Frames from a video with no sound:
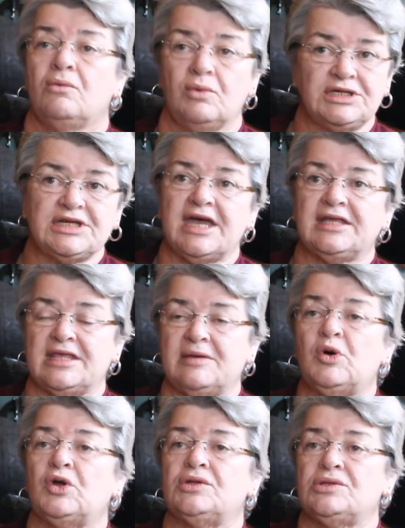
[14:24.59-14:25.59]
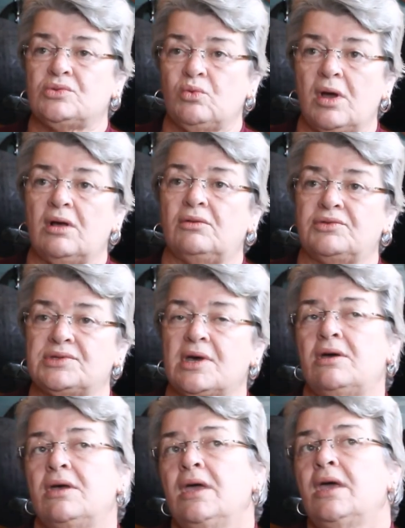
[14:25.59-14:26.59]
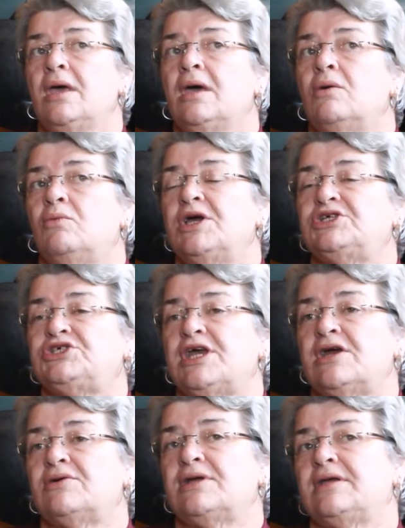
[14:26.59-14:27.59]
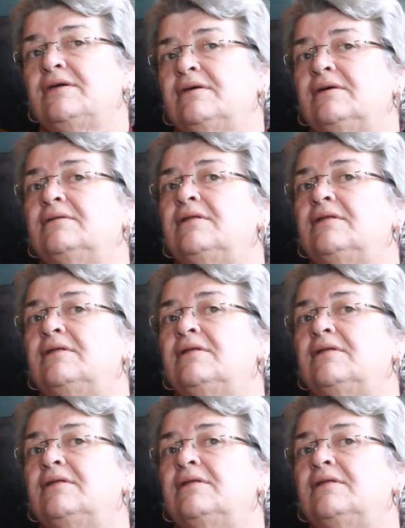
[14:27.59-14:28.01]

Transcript: We take them on as well. So we're sharing